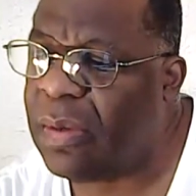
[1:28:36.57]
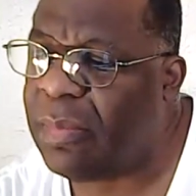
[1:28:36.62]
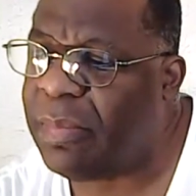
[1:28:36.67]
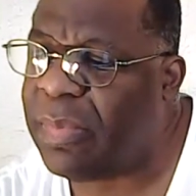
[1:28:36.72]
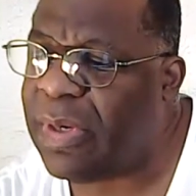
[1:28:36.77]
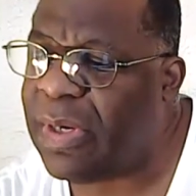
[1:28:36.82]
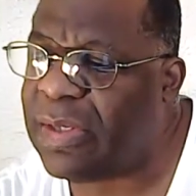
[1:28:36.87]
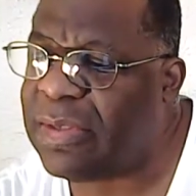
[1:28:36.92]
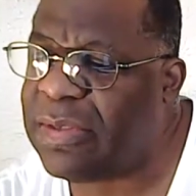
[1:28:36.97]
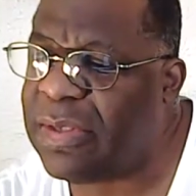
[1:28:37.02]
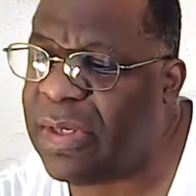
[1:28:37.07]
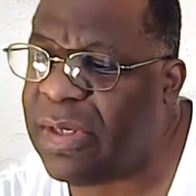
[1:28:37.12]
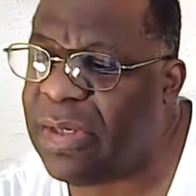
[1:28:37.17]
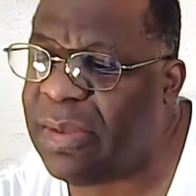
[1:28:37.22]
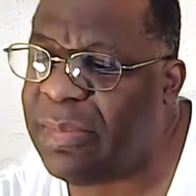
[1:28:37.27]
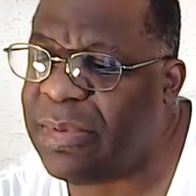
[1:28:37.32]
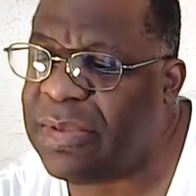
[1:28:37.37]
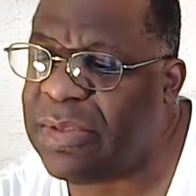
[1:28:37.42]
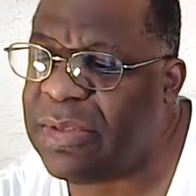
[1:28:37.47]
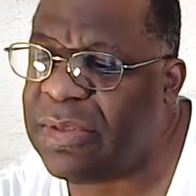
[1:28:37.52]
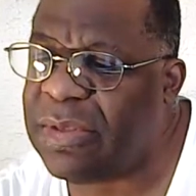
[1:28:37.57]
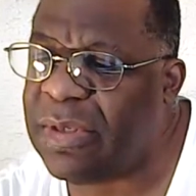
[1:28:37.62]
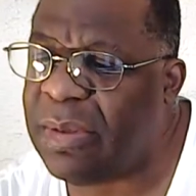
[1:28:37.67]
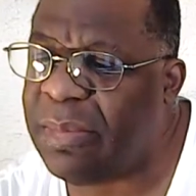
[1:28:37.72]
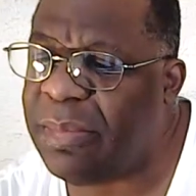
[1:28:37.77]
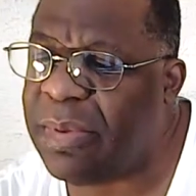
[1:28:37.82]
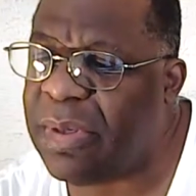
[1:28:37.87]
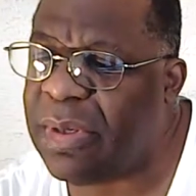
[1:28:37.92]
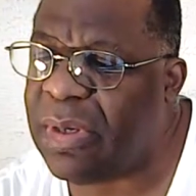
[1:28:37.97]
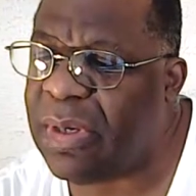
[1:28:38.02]
But I'll tell you, let me see
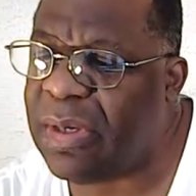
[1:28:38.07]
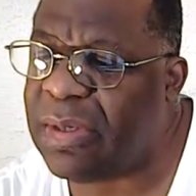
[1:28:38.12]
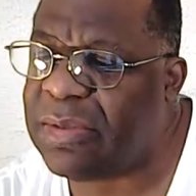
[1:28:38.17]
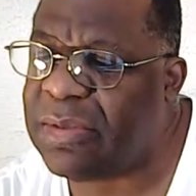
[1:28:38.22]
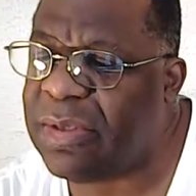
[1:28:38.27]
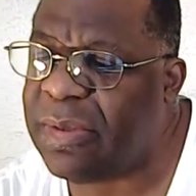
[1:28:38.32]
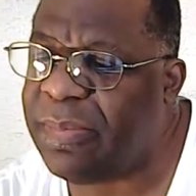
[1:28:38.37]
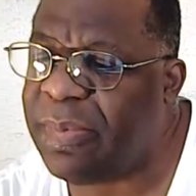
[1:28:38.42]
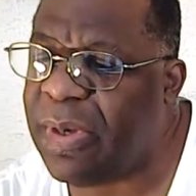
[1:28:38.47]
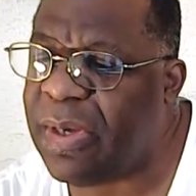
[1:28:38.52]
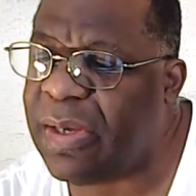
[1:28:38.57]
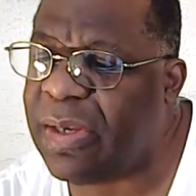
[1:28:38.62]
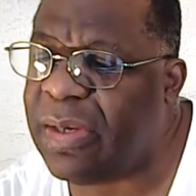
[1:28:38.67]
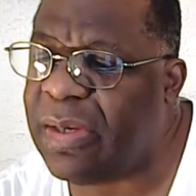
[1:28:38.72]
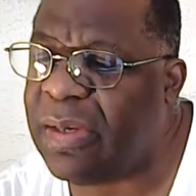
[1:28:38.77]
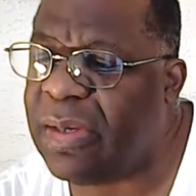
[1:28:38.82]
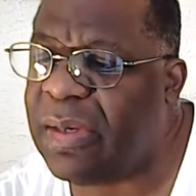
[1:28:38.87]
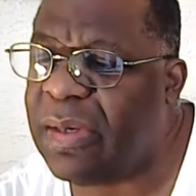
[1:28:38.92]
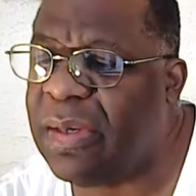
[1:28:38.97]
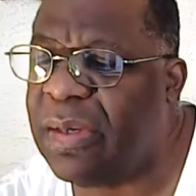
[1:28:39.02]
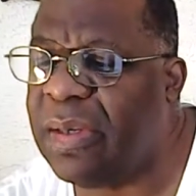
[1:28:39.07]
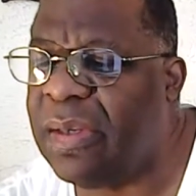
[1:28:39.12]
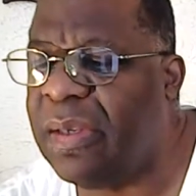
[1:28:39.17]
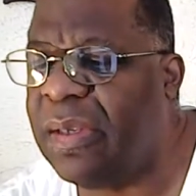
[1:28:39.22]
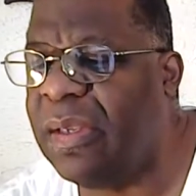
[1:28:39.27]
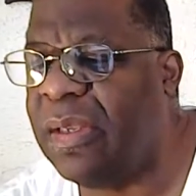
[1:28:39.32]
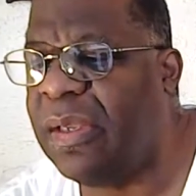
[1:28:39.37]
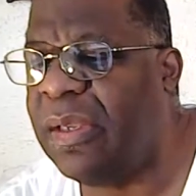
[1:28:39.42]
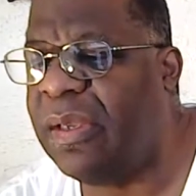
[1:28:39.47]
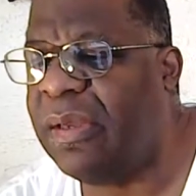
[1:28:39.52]
something here. I'll see if I can
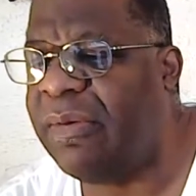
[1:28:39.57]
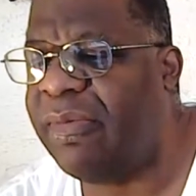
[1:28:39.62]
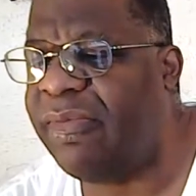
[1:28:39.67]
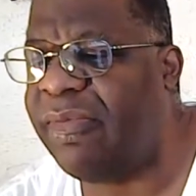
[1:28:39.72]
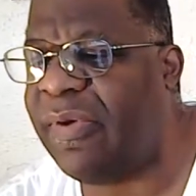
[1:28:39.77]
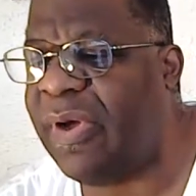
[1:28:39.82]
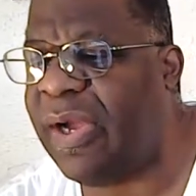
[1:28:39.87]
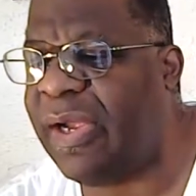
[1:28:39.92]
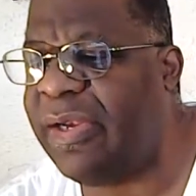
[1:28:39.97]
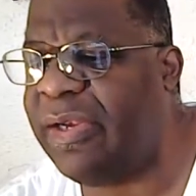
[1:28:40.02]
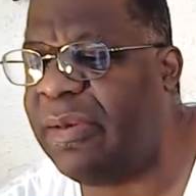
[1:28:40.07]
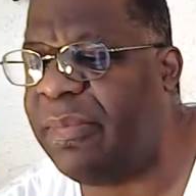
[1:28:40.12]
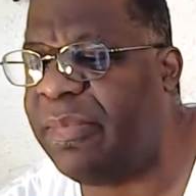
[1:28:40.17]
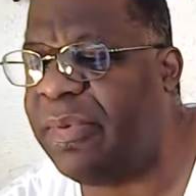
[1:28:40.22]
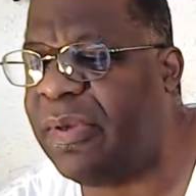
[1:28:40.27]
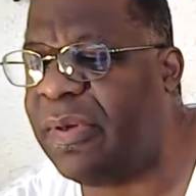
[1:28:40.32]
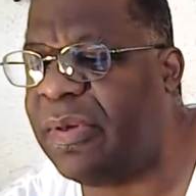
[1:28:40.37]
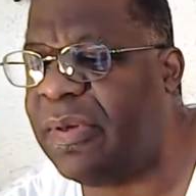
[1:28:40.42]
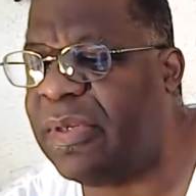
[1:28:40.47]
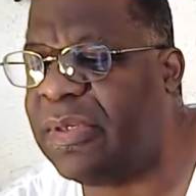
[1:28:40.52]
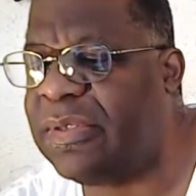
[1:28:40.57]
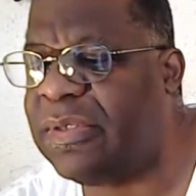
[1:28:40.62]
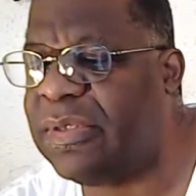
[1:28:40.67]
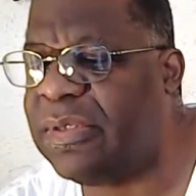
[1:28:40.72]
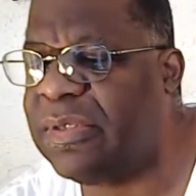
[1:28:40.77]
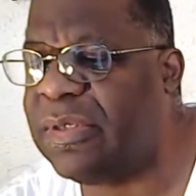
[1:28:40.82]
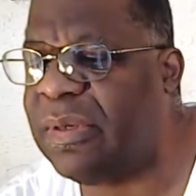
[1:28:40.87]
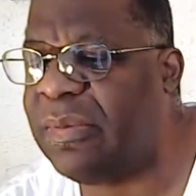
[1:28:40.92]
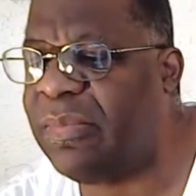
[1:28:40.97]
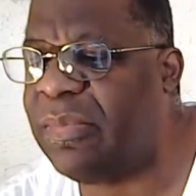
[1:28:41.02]
find them though. Let's see
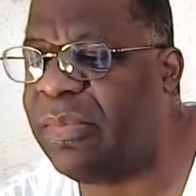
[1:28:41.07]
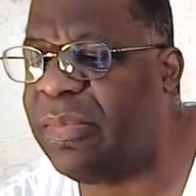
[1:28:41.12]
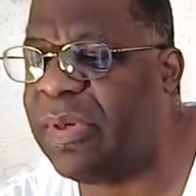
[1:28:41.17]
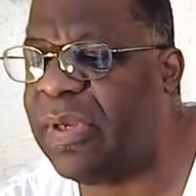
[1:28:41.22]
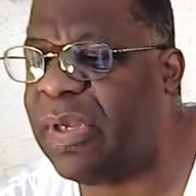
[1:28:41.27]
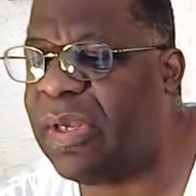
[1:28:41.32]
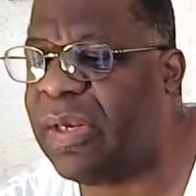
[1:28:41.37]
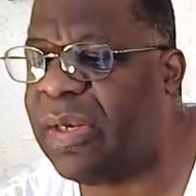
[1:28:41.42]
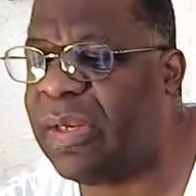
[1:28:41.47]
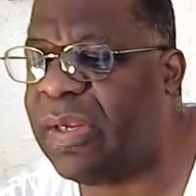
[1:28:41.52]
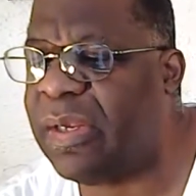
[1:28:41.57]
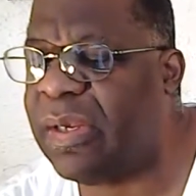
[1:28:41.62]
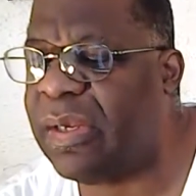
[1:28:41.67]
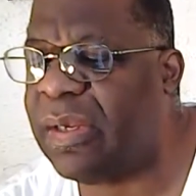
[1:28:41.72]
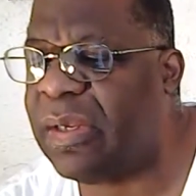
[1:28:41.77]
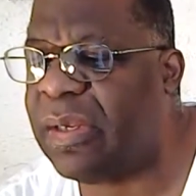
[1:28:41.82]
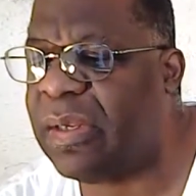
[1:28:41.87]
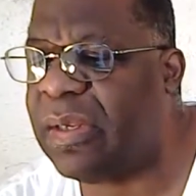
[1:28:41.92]
something we got here.